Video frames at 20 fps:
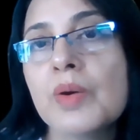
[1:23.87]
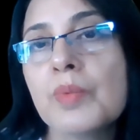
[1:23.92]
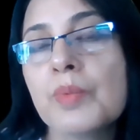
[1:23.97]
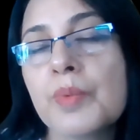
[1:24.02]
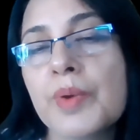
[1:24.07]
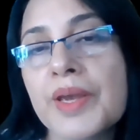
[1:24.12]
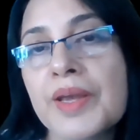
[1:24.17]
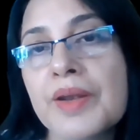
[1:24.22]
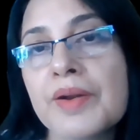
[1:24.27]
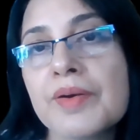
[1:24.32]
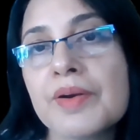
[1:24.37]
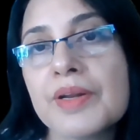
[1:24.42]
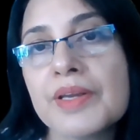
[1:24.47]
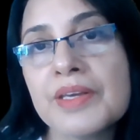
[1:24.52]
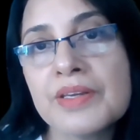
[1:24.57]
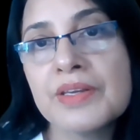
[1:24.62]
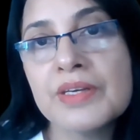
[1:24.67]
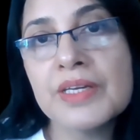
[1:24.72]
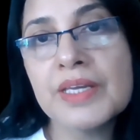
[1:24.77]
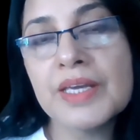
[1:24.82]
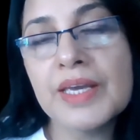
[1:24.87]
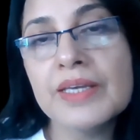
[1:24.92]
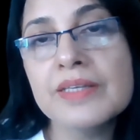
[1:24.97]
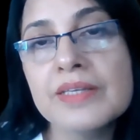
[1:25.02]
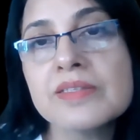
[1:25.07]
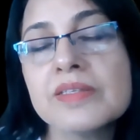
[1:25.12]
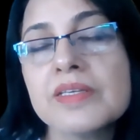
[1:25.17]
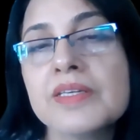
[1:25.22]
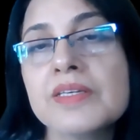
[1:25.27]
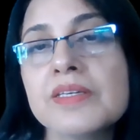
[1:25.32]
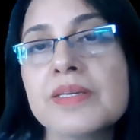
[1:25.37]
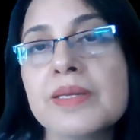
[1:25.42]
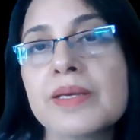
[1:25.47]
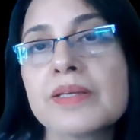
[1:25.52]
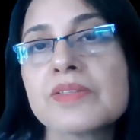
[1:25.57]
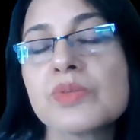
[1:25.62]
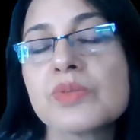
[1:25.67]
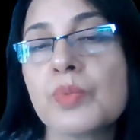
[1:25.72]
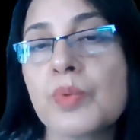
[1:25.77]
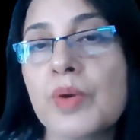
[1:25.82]
where in case
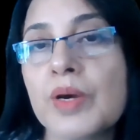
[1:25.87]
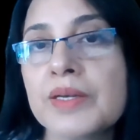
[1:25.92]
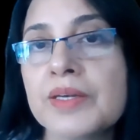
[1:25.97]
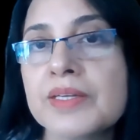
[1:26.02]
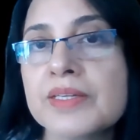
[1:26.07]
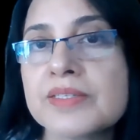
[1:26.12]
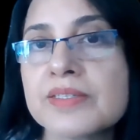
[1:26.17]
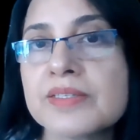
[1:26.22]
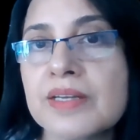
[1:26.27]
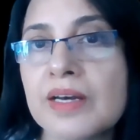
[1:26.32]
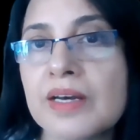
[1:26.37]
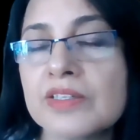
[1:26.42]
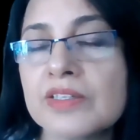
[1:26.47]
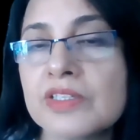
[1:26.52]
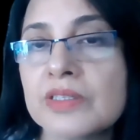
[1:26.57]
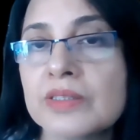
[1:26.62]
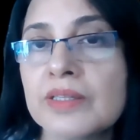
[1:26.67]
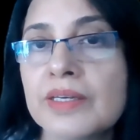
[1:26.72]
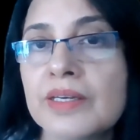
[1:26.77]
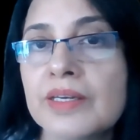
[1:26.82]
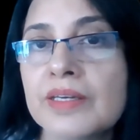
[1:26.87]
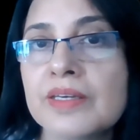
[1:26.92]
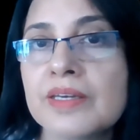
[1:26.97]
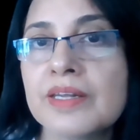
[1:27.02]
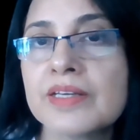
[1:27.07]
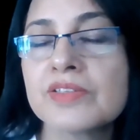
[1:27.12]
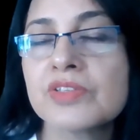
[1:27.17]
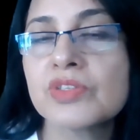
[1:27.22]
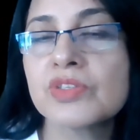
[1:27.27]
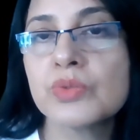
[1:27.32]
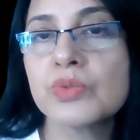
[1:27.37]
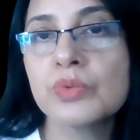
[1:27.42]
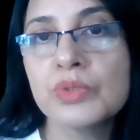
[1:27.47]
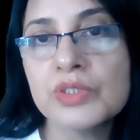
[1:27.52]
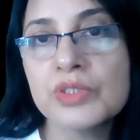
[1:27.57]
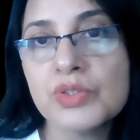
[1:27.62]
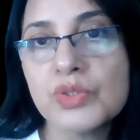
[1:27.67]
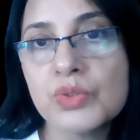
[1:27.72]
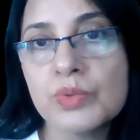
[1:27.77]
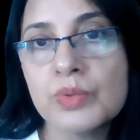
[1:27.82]
index 1 is larger than index 2,
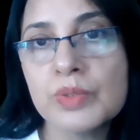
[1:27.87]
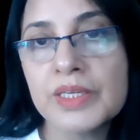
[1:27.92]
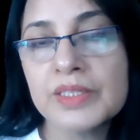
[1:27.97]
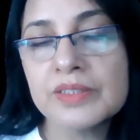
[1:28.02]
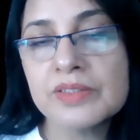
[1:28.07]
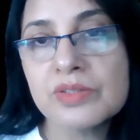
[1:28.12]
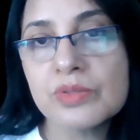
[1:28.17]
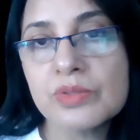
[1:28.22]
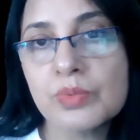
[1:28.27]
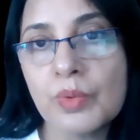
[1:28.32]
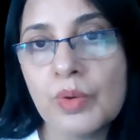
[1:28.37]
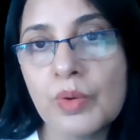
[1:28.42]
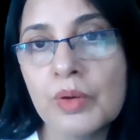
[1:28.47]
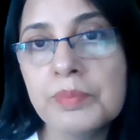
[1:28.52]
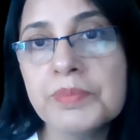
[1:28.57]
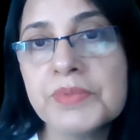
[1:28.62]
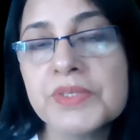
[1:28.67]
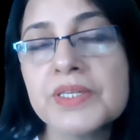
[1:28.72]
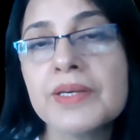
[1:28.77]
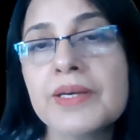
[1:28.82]
the two get swapped.